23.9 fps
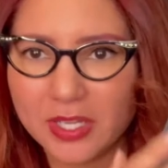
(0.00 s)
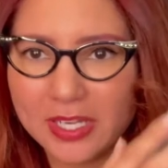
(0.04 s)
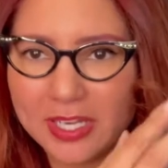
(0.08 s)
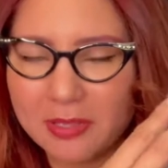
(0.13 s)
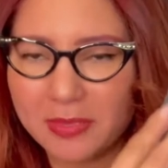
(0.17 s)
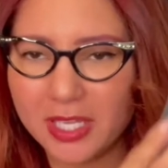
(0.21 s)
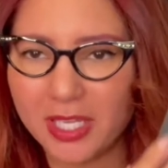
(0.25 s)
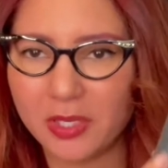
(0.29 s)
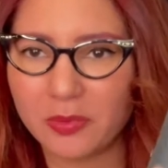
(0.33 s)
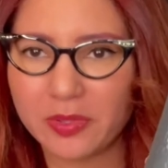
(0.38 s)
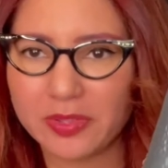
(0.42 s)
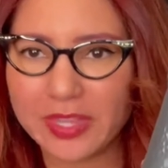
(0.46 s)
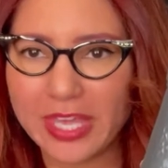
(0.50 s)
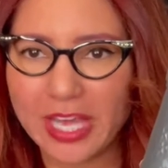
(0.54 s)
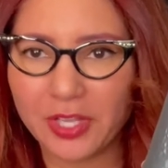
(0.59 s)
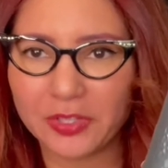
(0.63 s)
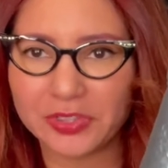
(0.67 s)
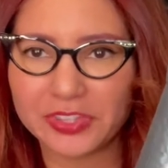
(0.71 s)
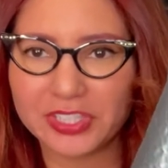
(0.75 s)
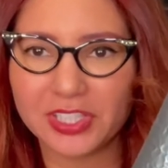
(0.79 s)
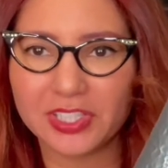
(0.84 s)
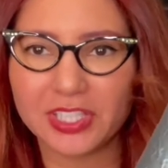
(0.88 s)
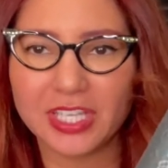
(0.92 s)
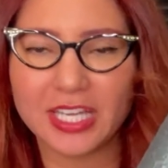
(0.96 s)
I made without
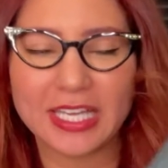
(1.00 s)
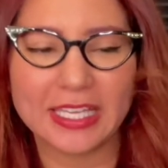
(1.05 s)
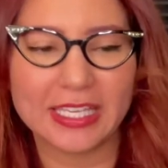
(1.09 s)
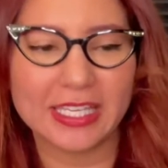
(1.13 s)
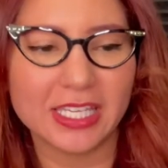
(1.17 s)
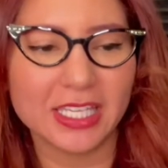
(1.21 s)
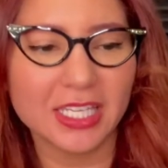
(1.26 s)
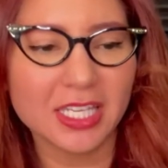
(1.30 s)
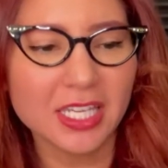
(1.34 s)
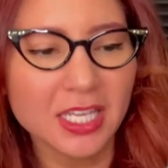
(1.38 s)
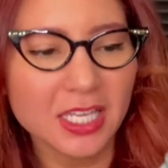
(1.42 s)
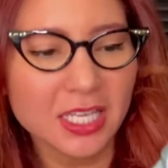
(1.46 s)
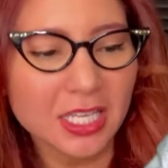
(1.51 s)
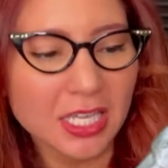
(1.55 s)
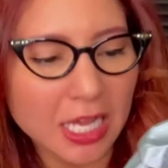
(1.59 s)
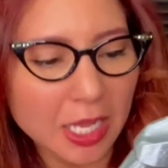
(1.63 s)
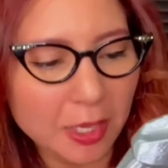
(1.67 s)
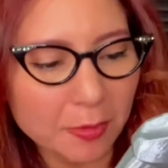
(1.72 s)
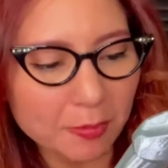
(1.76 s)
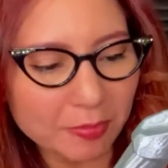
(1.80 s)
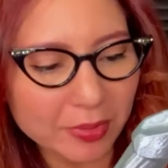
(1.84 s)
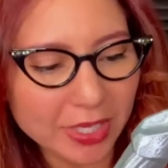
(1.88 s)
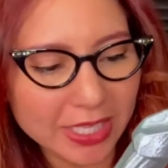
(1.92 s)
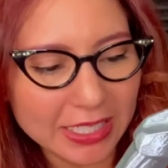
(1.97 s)
the lion.
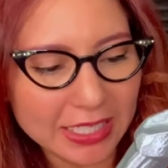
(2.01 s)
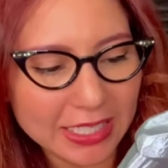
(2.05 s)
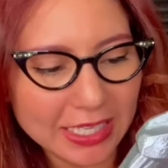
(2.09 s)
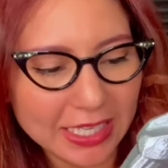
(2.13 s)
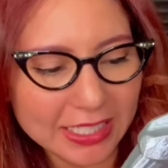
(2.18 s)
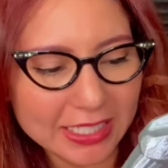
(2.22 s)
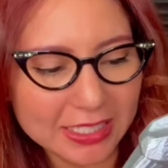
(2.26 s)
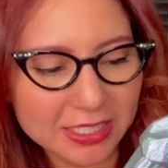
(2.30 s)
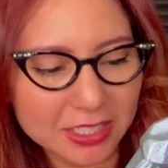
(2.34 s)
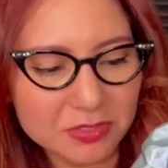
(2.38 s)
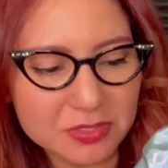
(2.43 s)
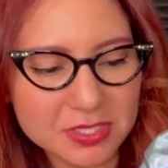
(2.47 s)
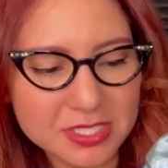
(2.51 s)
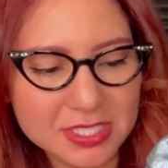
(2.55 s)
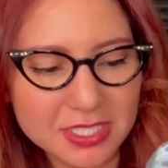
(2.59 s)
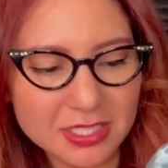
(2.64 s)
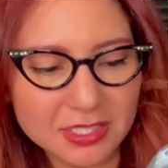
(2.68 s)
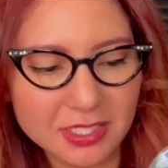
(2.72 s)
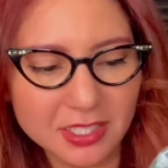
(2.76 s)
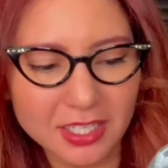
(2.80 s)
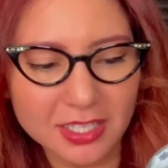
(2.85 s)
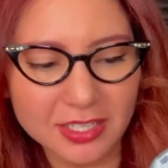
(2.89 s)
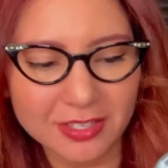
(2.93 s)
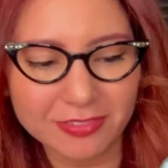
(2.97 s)
But I used it
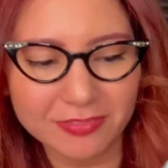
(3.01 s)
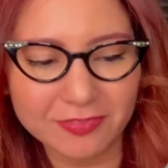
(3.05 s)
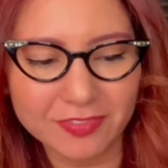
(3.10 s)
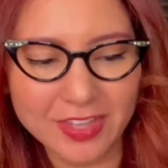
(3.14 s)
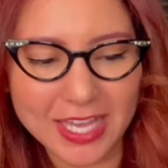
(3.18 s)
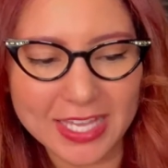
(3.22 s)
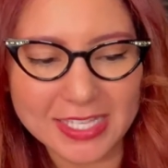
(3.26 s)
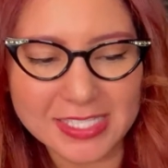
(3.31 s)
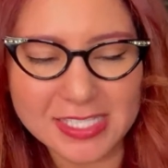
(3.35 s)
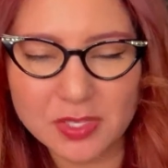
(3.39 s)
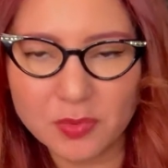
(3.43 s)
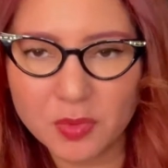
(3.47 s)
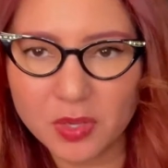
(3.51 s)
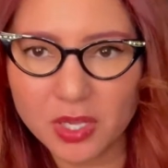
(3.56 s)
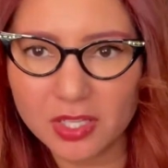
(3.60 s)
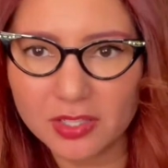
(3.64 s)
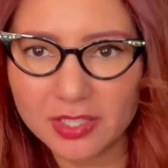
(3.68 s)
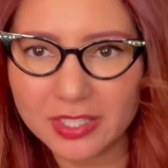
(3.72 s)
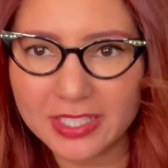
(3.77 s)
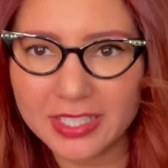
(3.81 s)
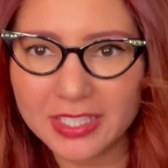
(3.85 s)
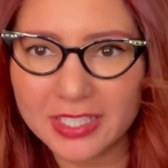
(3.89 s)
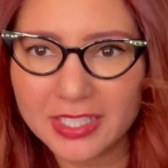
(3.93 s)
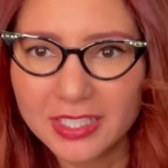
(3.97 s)
on a fast
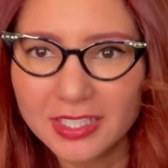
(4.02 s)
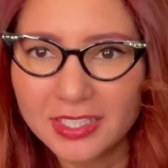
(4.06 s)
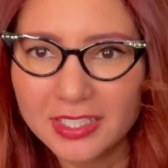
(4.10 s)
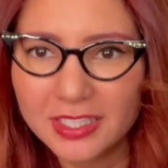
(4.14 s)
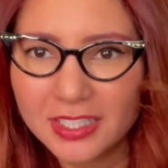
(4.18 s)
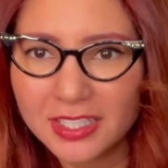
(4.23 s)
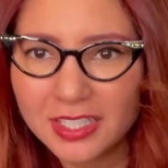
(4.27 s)
quality,